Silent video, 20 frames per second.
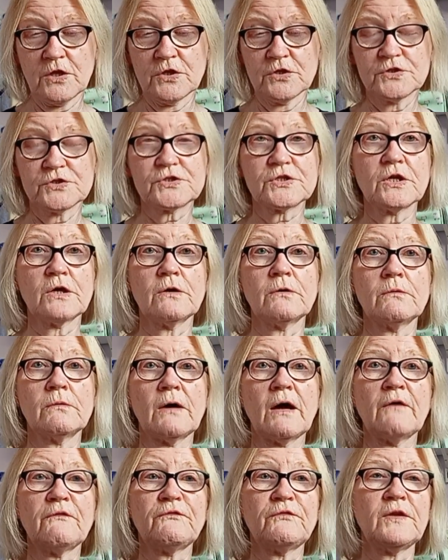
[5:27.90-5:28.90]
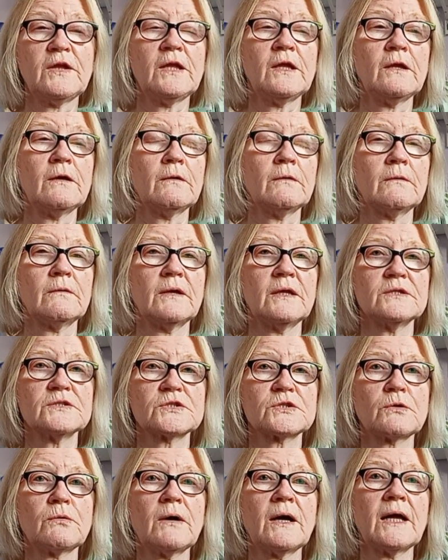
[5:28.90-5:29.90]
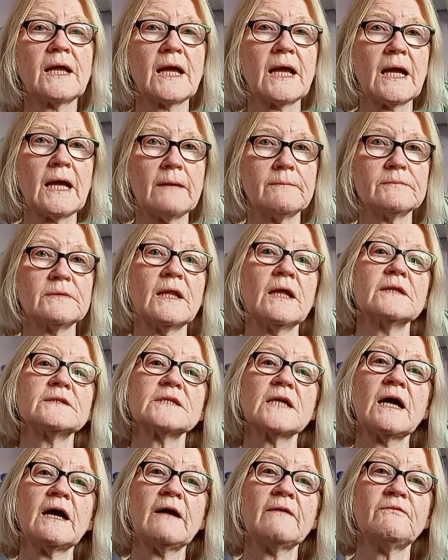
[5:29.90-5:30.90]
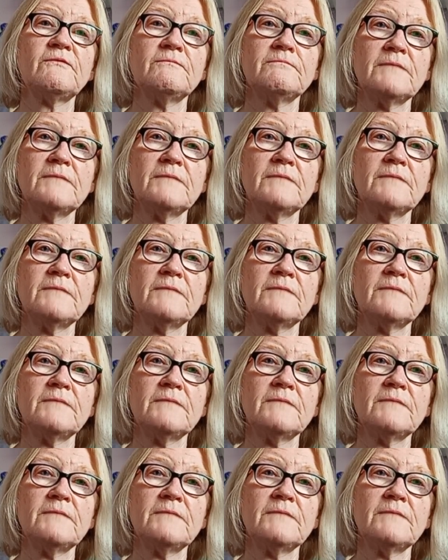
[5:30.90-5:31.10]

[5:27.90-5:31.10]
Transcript: So I feel it's quite apt that I've